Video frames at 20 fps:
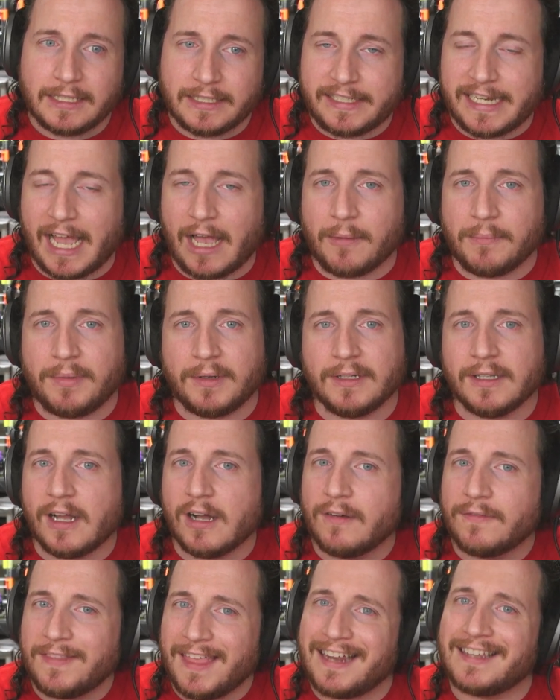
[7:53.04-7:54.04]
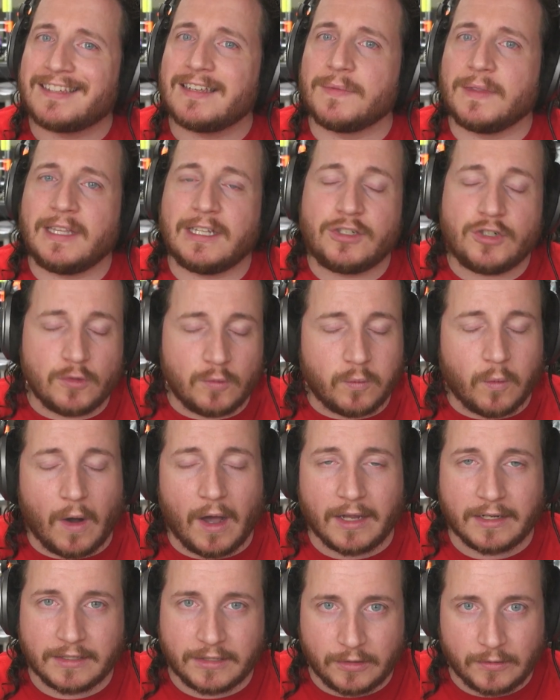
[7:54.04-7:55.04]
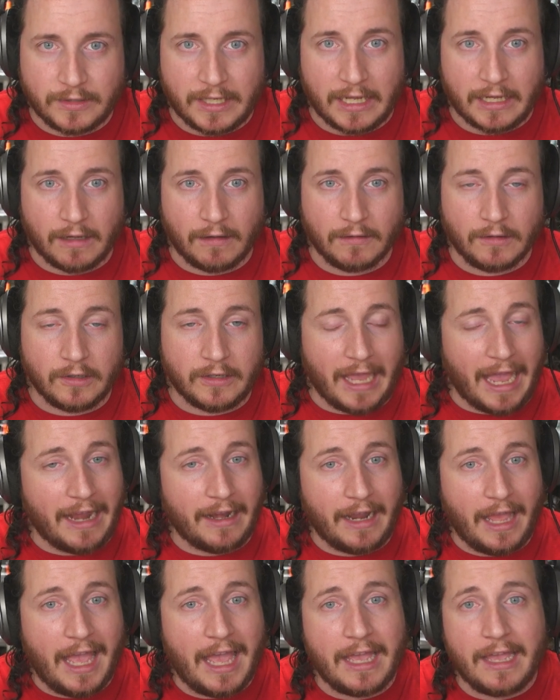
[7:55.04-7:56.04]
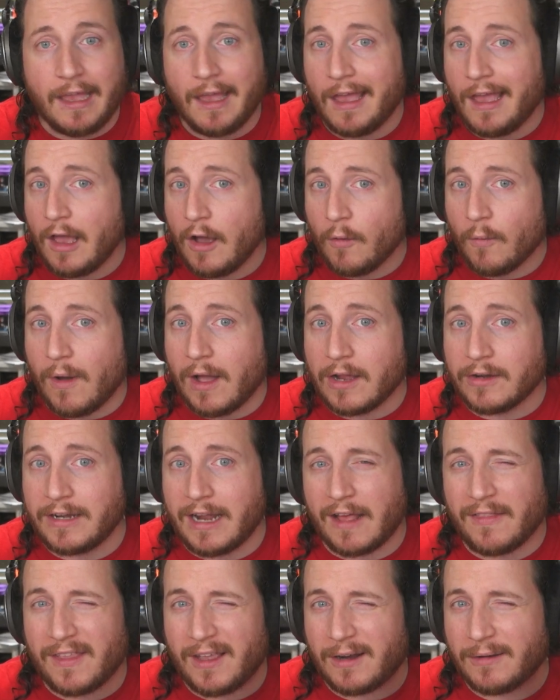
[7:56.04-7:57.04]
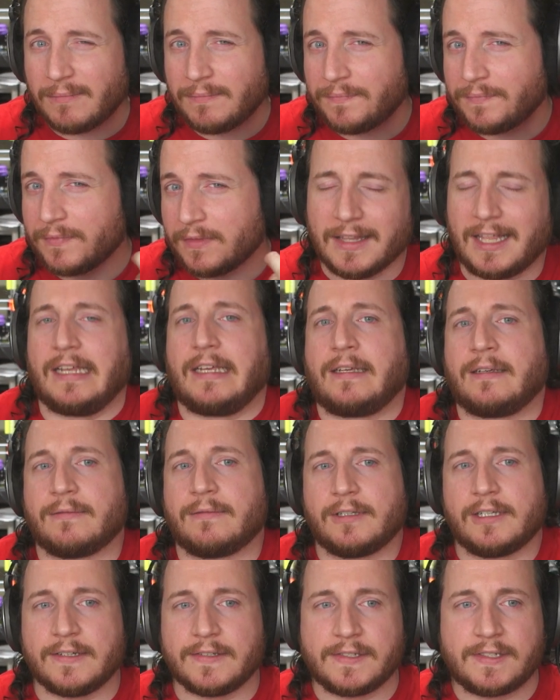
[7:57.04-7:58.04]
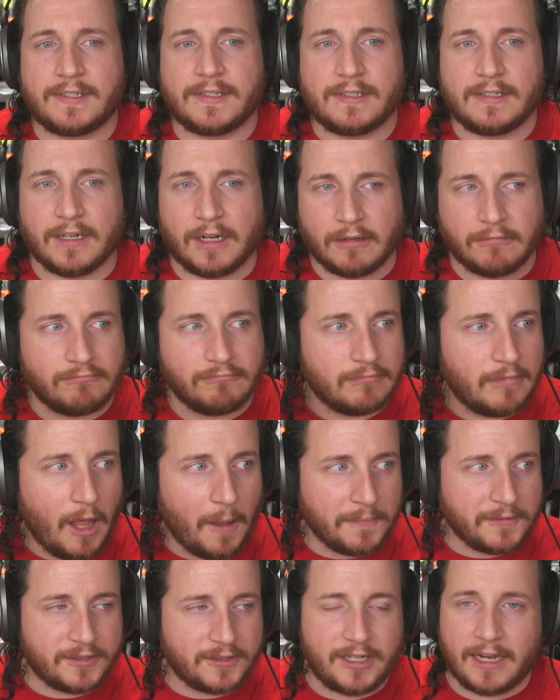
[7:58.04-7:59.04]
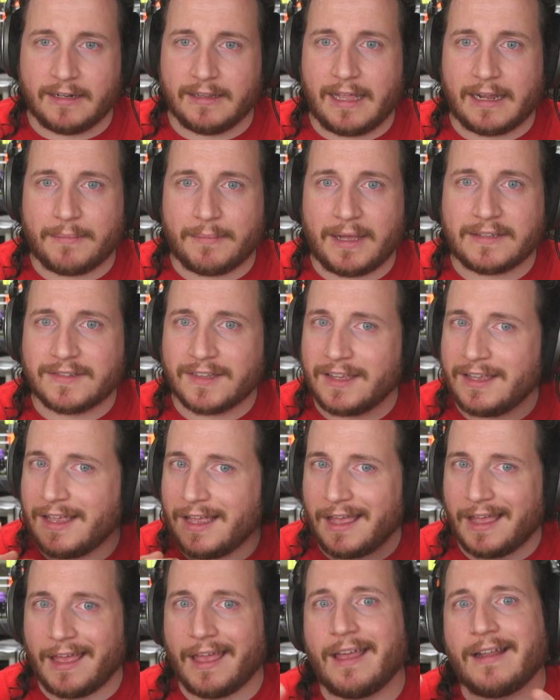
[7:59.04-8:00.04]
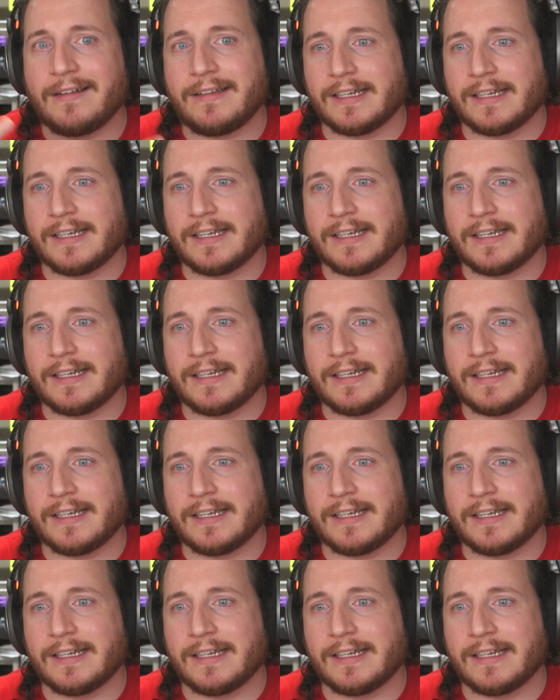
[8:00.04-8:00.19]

down below if that is something that you want to take a look at. And hey, while you're down there, leave a like because, you know, helps channel out immensely and